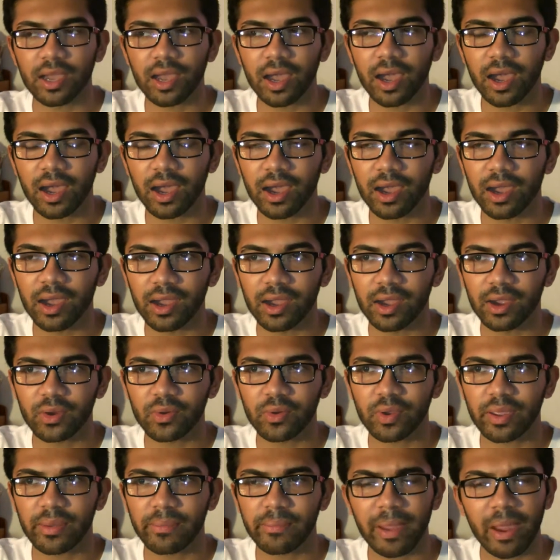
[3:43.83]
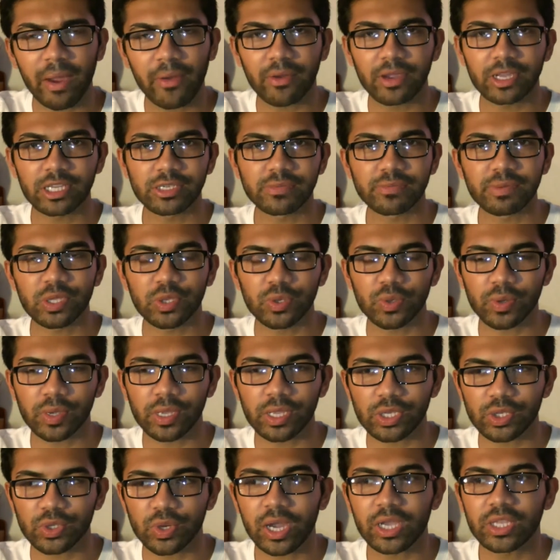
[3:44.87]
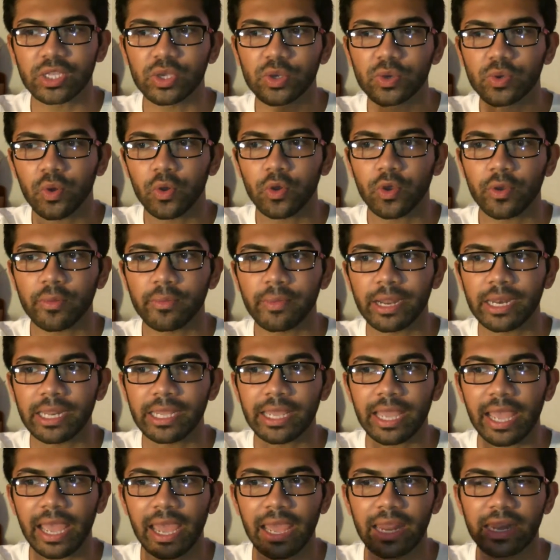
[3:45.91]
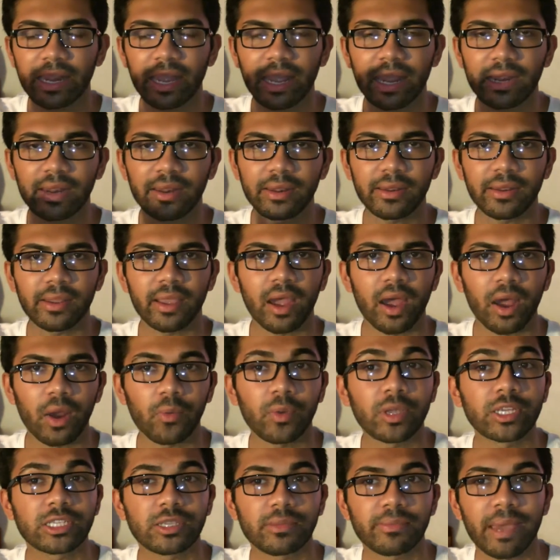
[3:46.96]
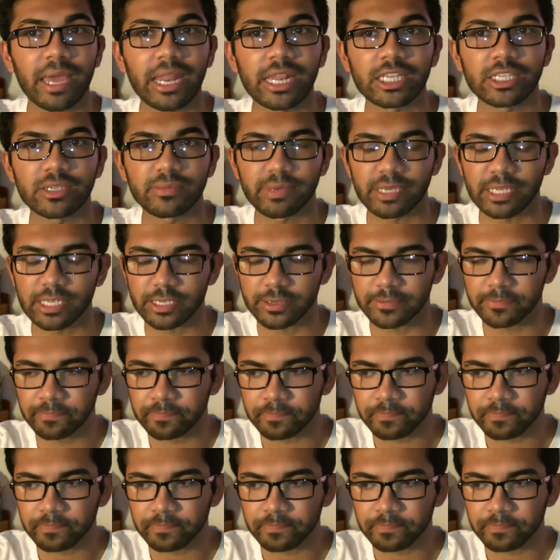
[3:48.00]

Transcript: marriage between trying to grow your money and risk management.